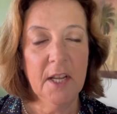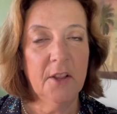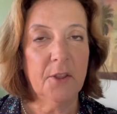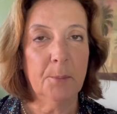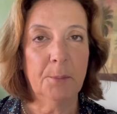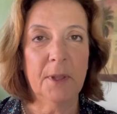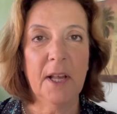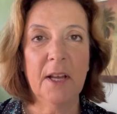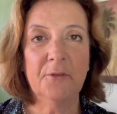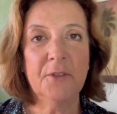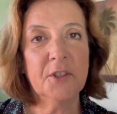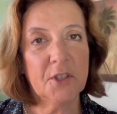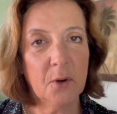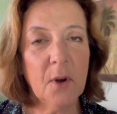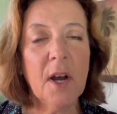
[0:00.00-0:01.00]
the Bluff, and
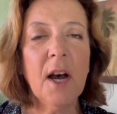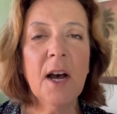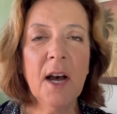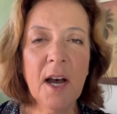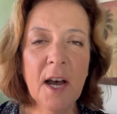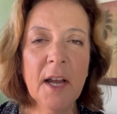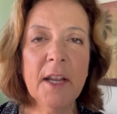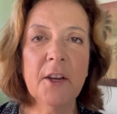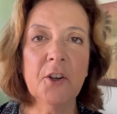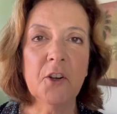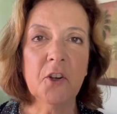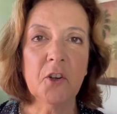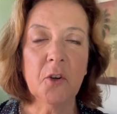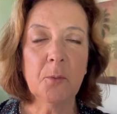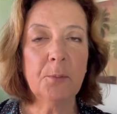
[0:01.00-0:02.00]
so a
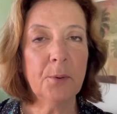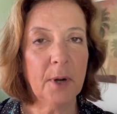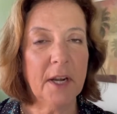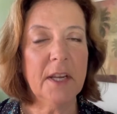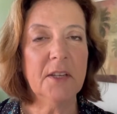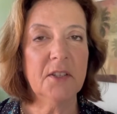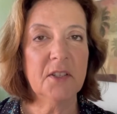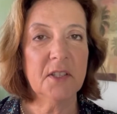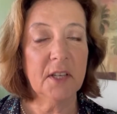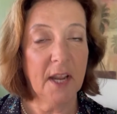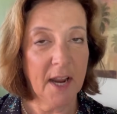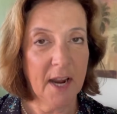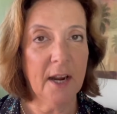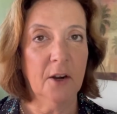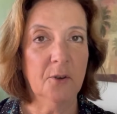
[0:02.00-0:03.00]
higher priced
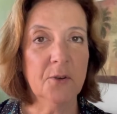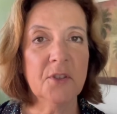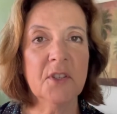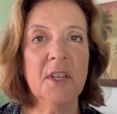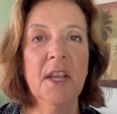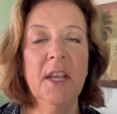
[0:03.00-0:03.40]
house.